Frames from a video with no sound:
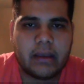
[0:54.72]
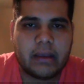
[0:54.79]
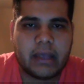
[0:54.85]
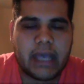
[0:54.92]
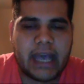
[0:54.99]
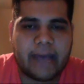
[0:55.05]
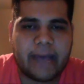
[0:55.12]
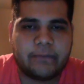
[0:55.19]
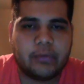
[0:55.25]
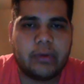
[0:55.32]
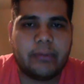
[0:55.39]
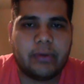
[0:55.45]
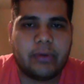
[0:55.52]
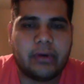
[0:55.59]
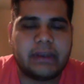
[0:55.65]
After we
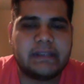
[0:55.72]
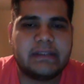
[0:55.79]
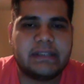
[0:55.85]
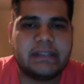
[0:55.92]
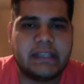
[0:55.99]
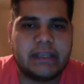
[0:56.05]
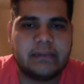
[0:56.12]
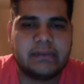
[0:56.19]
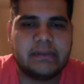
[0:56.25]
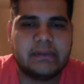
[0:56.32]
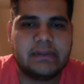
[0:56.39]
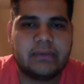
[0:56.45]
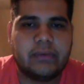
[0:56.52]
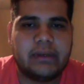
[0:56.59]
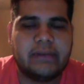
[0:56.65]
broke into
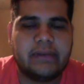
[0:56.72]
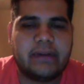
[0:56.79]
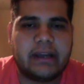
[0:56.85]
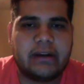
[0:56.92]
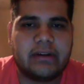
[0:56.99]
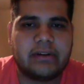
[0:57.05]
teams, we divided